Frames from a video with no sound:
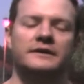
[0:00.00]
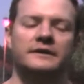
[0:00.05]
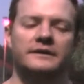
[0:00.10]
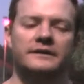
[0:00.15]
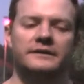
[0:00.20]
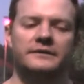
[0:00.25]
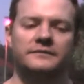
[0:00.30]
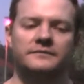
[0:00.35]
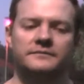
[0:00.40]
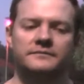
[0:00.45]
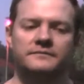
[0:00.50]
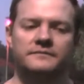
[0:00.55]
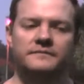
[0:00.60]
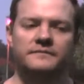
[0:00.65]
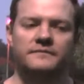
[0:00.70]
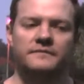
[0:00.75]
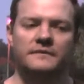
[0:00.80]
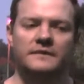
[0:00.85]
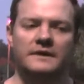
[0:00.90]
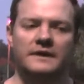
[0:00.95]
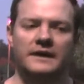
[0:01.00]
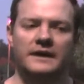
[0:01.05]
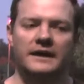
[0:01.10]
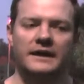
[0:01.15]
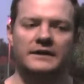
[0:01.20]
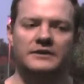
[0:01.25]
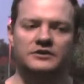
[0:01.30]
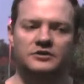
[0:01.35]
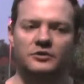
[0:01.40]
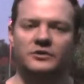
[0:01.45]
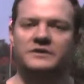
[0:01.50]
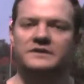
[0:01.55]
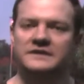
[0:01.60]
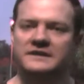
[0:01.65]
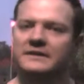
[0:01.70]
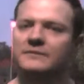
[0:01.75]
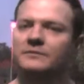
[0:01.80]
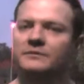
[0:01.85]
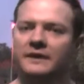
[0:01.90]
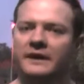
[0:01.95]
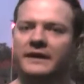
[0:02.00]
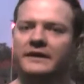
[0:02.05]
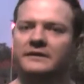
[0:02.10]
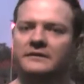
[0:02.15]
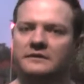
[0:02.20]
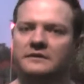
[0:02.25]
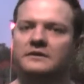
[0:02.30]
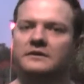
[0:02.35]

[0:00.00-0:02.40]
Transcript: Um, and so it seemed like